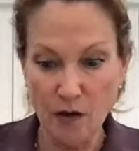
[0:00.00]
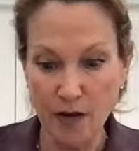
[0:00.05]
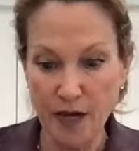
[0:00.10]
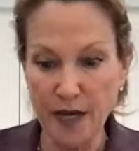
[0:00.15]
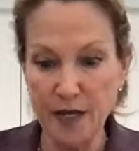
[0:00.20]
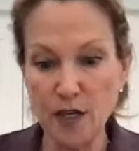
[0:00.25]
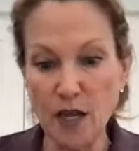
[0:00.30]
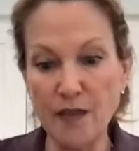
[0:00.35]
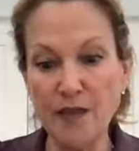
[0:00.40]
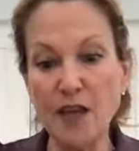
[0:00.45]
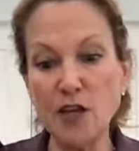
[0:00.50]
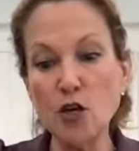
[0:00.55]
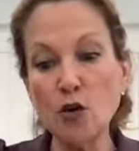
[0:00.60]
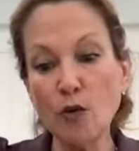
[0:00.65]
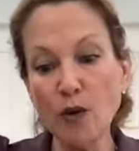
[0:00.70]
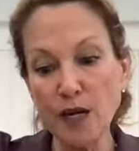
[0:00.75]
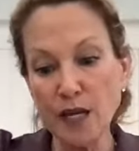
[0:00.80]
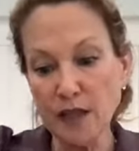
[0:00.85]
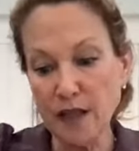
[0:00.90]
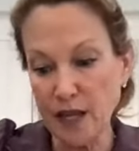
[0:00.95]
Okay, and then
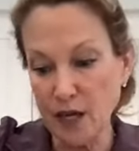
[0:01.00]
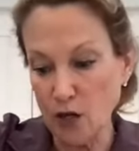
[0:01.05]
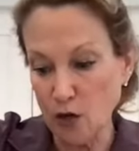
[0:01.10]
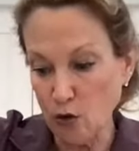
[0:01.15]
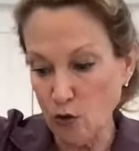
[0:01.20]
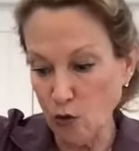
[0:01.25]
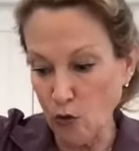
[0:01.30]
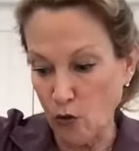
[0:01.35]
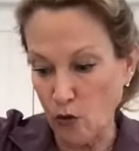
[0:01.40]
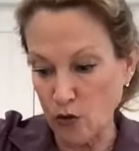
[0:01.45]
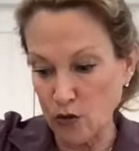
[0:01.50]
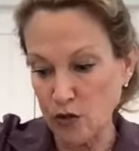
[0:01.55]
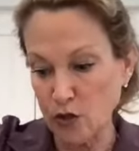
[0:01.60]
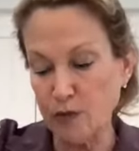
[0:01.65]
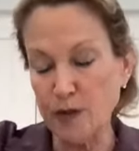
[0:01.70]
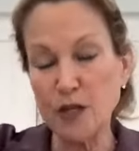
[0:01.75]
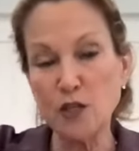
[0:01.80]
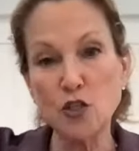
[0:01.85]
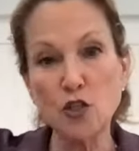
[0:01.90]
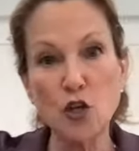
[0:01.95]
you want to let it cool
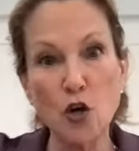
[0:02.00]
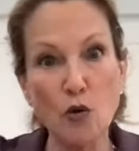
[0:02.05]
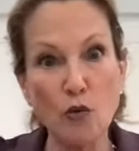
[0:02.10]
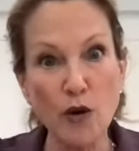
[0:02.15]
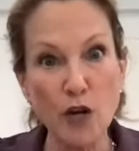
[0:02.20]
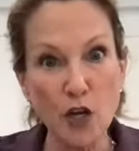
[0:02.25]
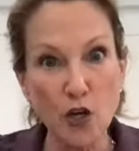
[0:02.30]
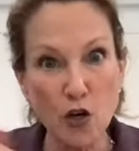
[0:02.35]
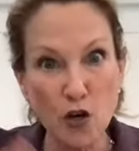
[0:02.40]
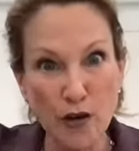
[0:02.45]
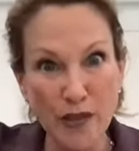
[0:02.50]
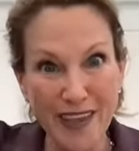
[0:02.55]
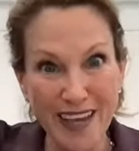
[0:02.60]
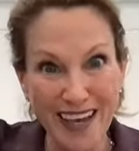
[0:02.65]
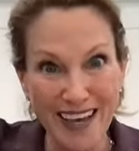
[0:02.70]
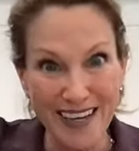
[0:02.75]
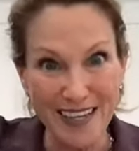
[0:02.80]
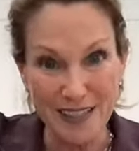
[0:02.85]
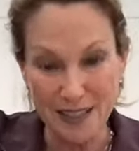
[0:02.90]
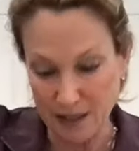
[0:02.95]
because you don't want to cook
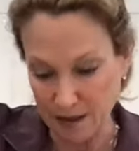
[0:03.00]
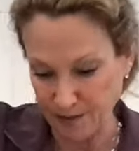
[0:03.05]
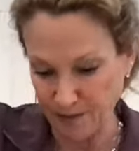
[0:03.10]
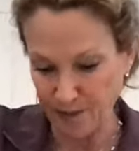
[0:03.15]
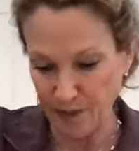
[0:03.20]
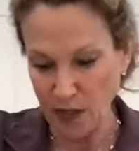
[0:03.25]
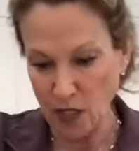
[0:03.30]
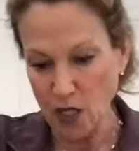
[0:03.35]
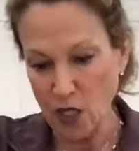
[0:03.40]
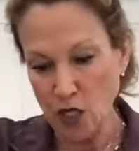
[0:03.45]
the eggs.